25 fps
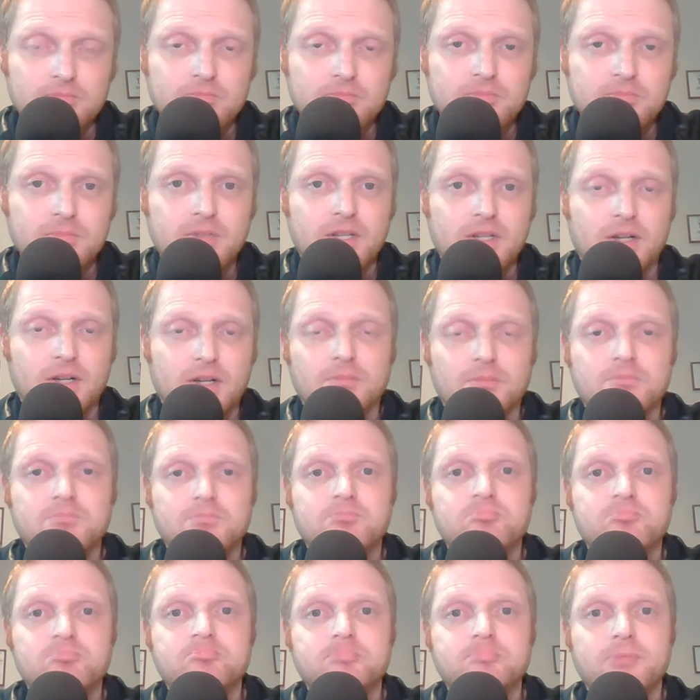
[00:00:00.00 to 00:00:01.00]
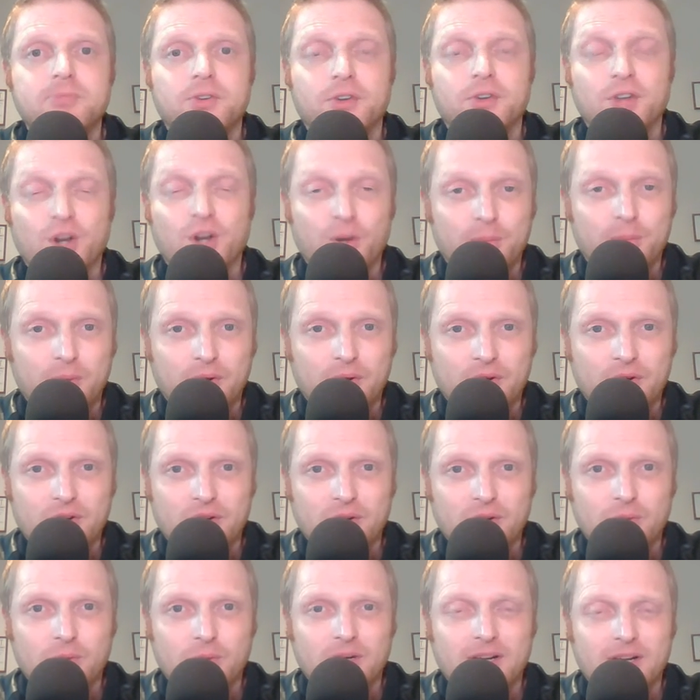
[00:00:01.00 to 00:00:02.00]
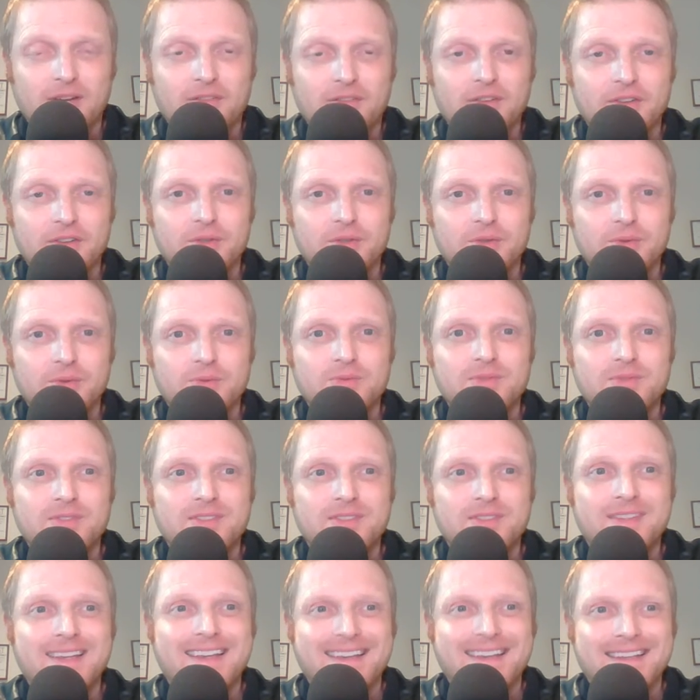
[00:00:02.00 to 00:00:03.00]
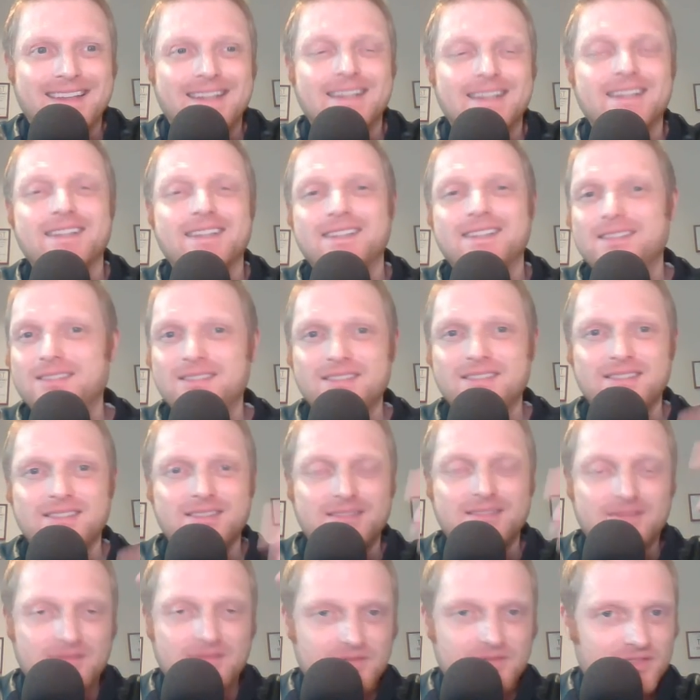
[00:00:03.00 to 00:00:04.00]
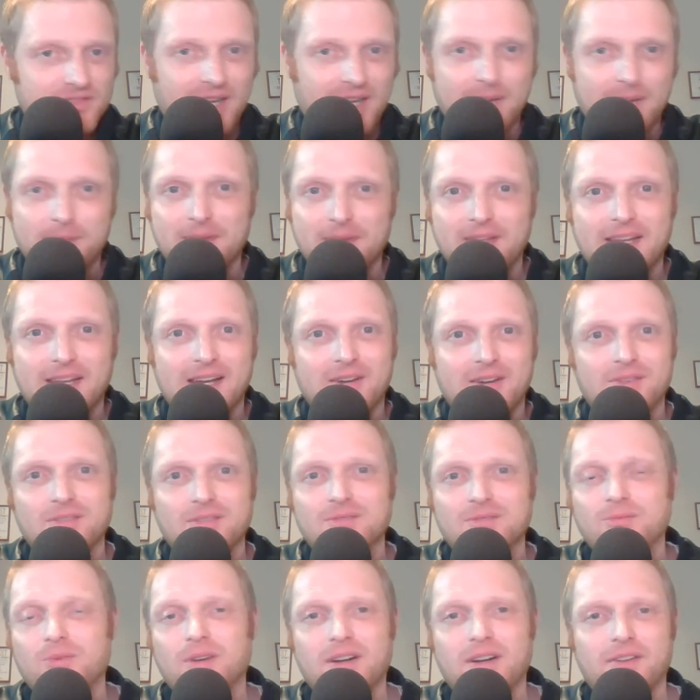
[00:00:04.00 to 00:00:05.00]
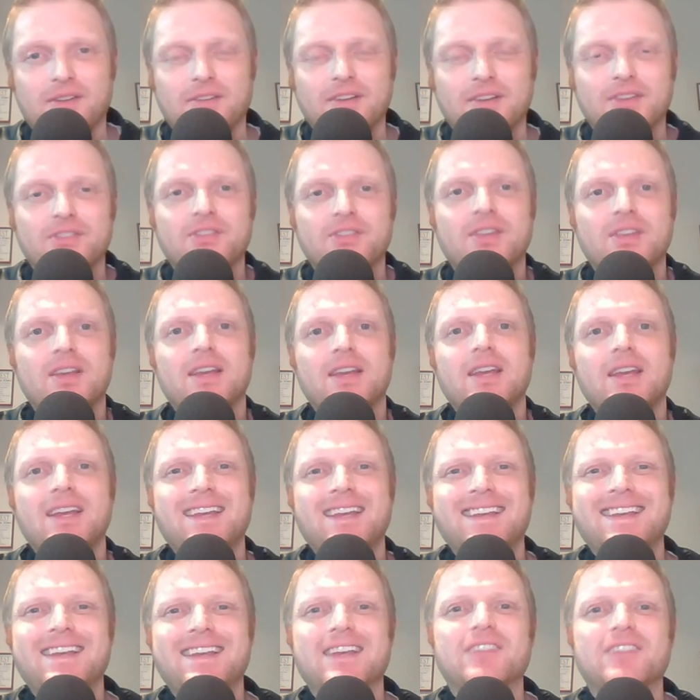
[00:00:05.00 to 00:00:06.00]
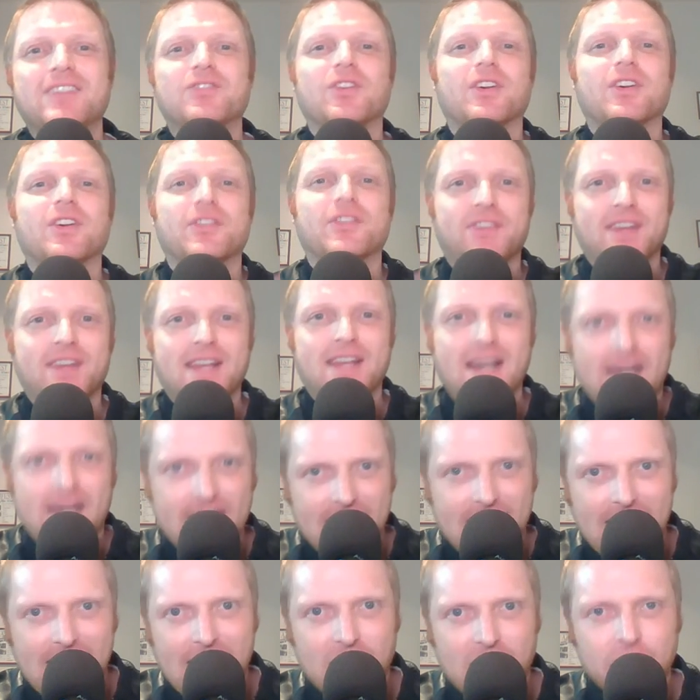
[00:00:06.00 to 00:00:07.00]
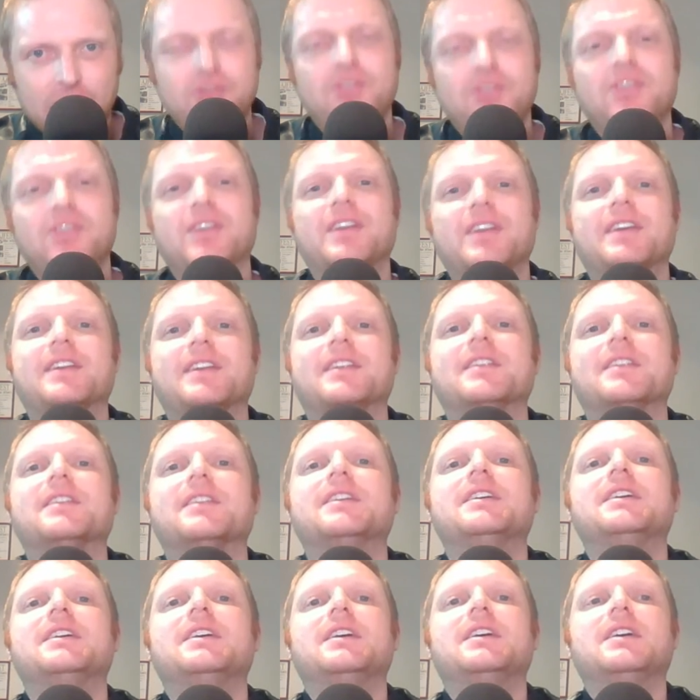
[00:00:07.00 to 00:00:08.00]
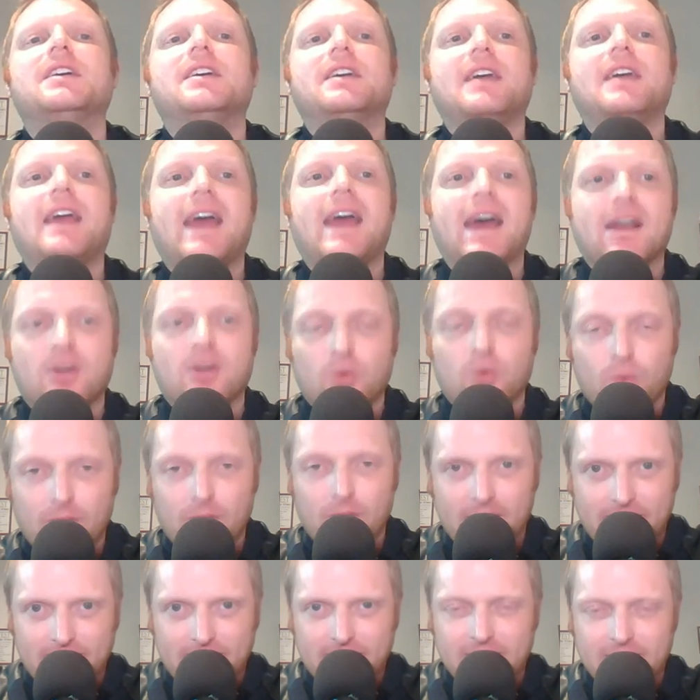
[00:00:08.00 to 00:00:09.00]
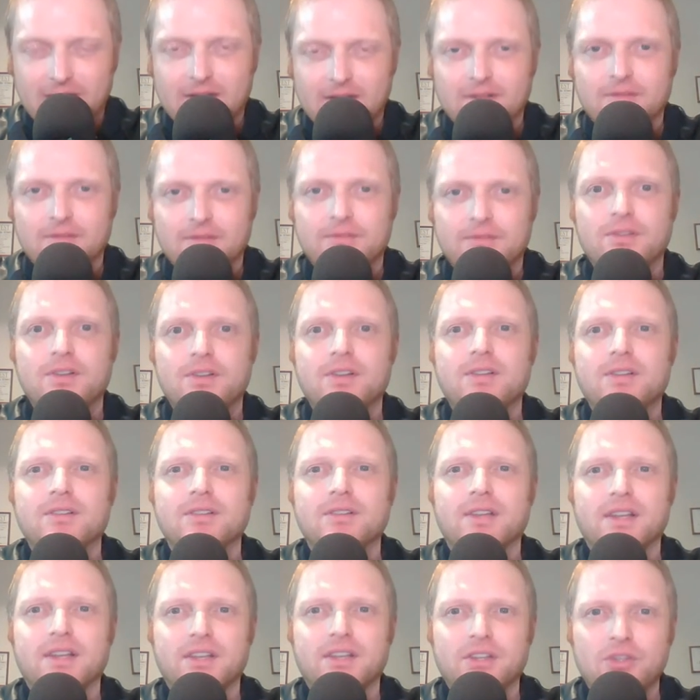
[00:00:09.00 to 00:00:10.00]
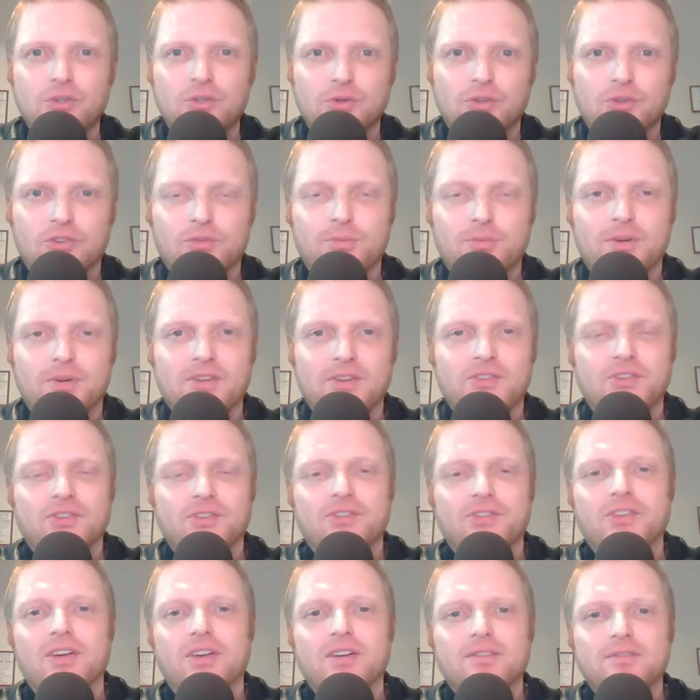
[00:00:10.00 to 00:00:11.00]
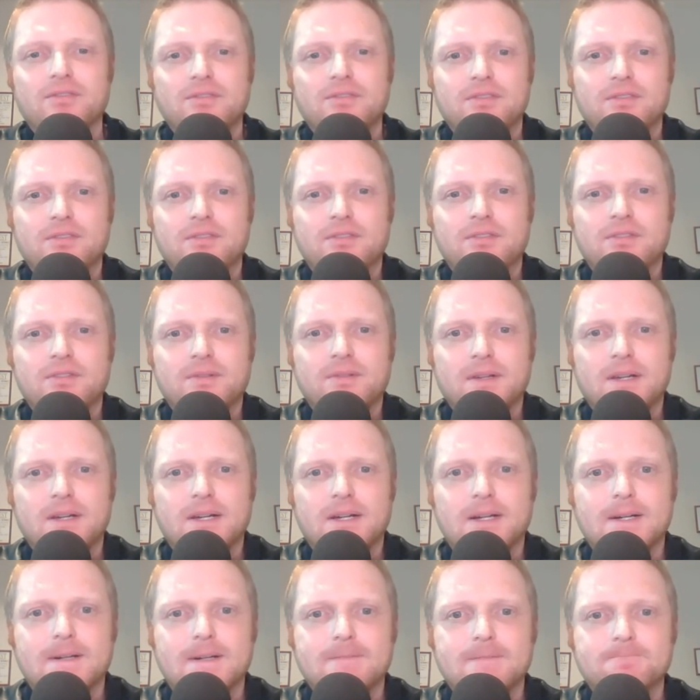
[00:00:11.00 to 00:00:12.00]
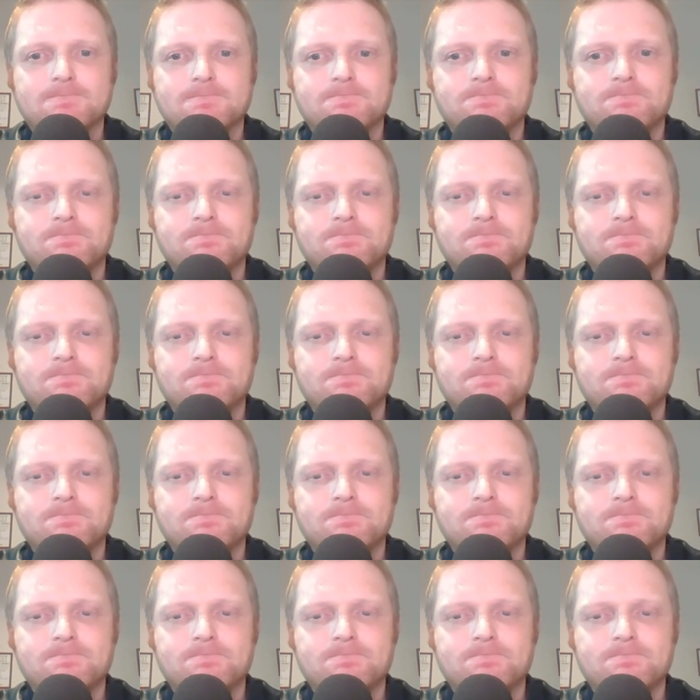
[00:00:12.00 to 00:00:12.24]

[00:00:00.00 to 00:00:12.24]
your notebook or whatever you did, type it down, whatever it is, as long as it got out and had a way of letting you express yourself. It